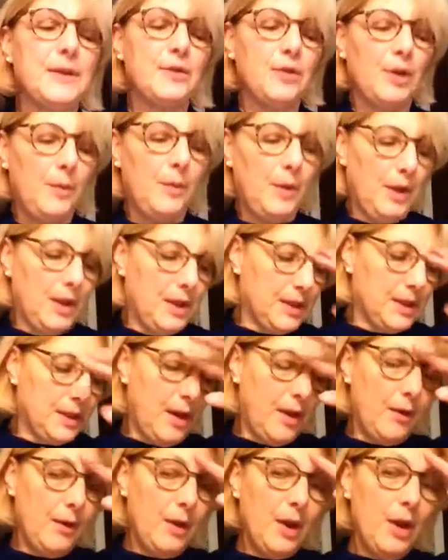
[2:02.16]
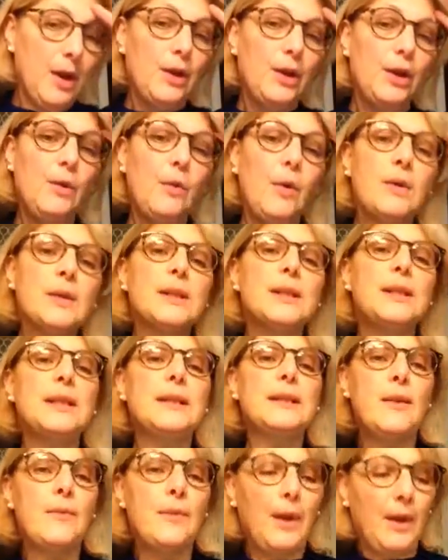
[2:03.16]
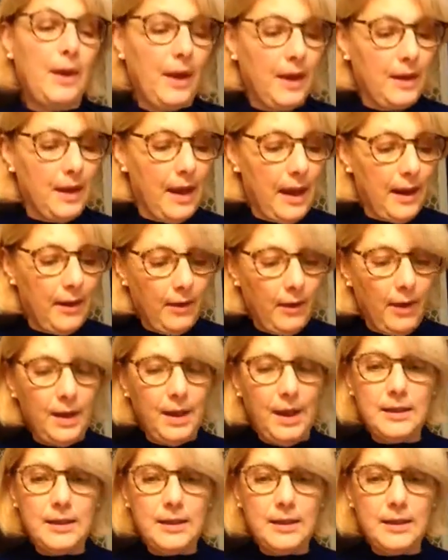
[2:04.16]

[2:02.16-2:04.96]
attributed. So you won't see something like that on